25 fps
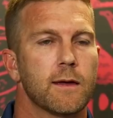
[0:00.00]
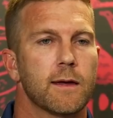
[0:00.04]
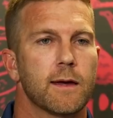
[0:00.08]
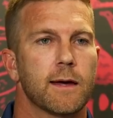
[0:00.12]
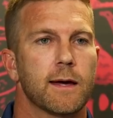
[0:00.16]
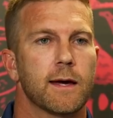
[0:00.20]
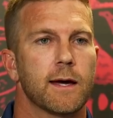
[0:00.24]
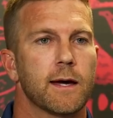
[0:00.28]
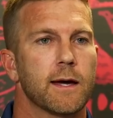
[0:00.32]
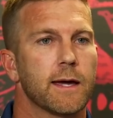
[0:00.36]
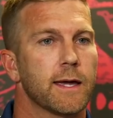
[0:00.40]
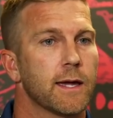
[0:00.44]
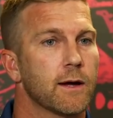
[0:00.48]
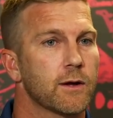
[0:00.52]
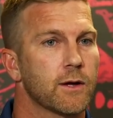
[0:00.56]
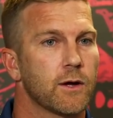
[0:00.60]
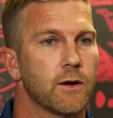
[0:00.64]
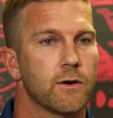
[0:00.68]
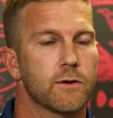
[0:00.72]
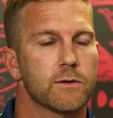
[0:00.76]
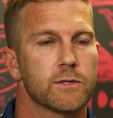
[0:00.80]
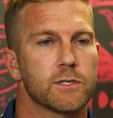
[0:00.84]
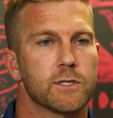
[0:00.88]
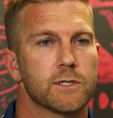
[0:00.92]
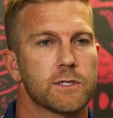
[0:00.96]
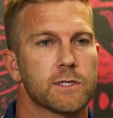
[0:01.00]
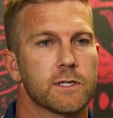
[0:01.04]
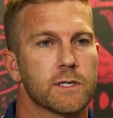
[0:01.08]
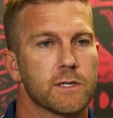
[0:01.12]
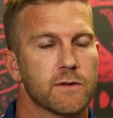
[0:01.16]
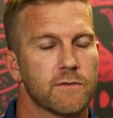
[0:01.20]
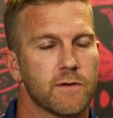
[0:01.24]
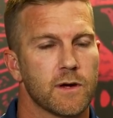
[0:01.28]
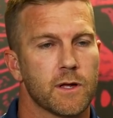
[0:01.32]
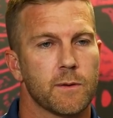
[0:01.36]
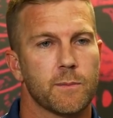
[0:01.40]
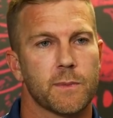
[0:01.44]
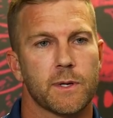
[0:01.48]
Our coaches and
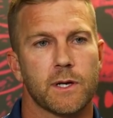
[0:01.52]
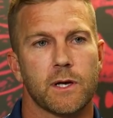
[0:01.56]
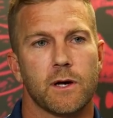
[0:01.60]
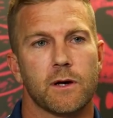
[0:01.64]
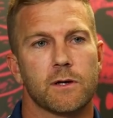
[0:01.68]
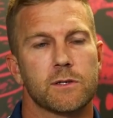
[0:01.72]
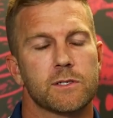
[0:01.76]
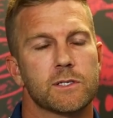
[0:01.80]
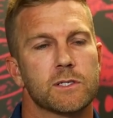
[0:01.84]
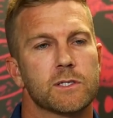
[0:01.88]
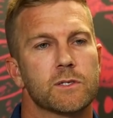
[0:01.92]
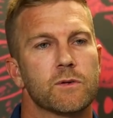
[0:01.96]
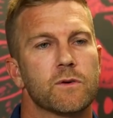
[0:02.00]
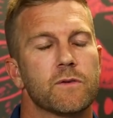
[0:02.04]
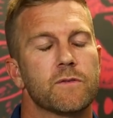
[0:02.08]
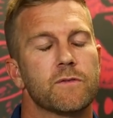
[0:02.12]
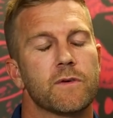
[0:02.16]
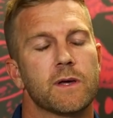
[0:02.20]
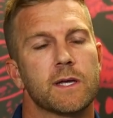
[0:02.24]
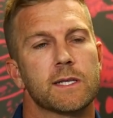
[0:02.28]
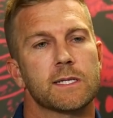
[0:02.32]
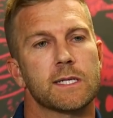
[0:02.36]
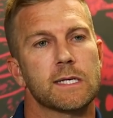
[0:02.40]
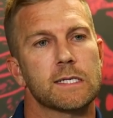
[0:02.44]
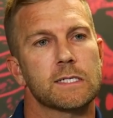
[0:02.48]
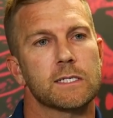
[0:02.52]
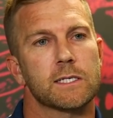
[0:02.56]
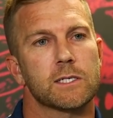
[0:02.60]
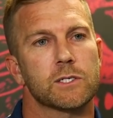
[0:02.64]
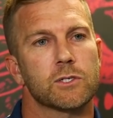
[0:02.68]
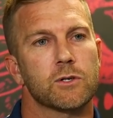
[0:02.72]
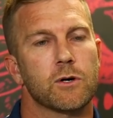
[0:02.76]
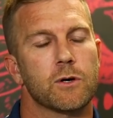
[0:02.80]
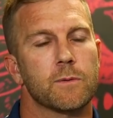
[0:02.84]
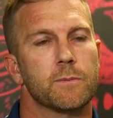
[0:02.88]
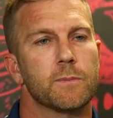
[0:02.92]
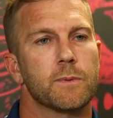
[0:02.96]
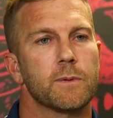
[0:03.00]
development coaches do a fantastic
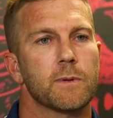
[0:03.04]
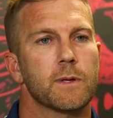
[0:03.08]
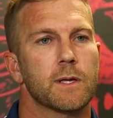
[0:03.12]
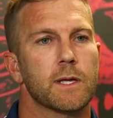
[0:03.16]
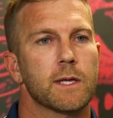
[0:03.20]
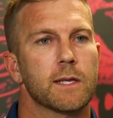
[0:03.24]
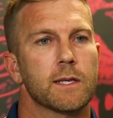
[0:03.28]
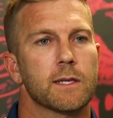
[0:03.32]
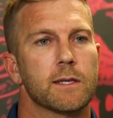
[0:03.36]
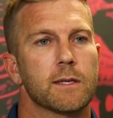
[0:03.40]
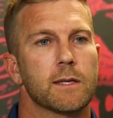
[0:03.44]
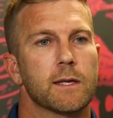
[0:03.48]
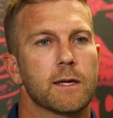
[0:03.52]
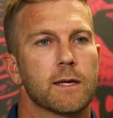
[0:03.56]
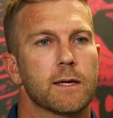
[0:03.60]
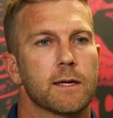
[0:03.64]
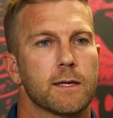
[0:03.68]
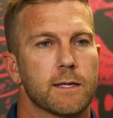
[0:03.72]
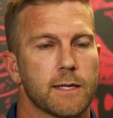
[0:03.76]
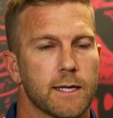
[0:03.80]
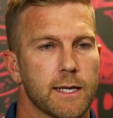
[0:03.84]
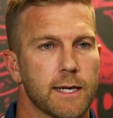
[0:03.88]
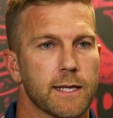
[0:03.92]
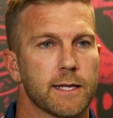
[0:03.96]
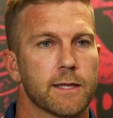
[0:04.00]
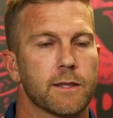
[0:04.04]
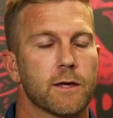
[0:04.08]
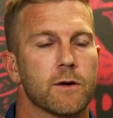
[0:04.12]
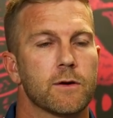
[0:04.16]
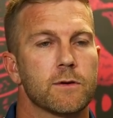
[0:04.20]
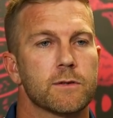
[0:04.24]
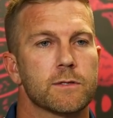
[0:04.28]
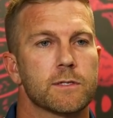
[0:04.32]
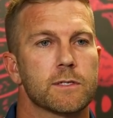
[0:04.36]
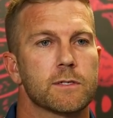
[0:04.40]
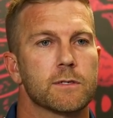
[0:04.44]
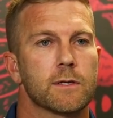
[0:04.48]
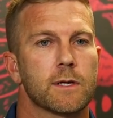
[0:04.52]
job in getting
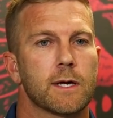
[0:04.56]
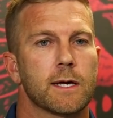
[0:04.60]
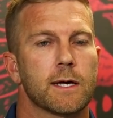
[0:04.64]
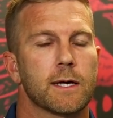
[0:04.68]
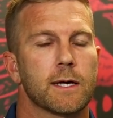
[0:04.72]
those